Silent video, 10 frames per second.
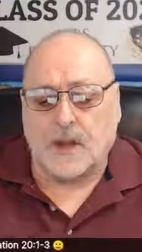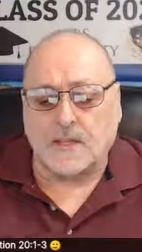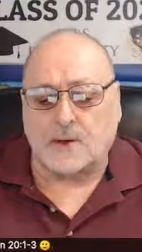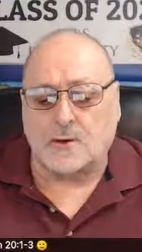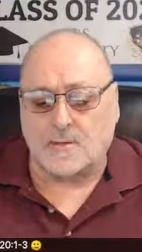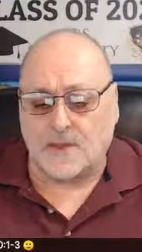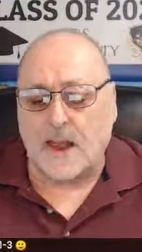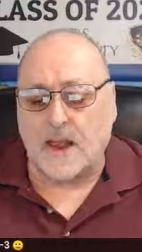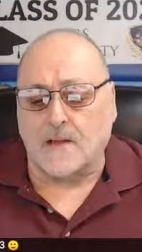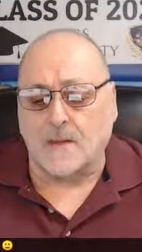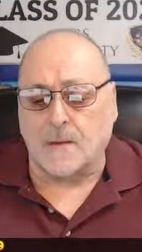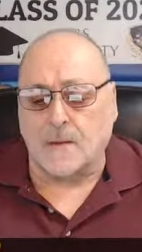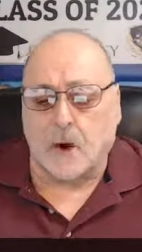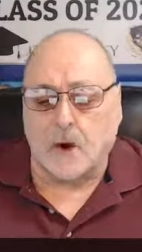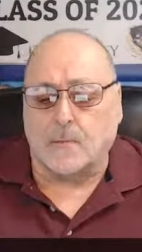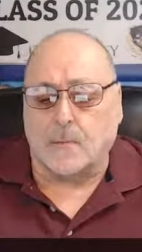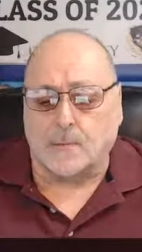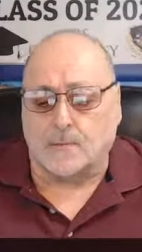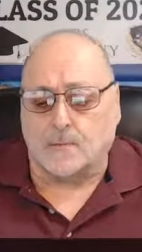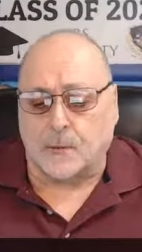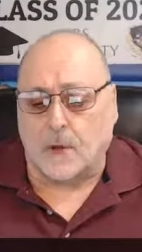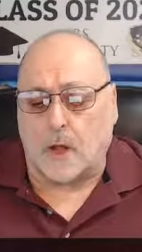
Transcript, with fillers: To that, the Pope full,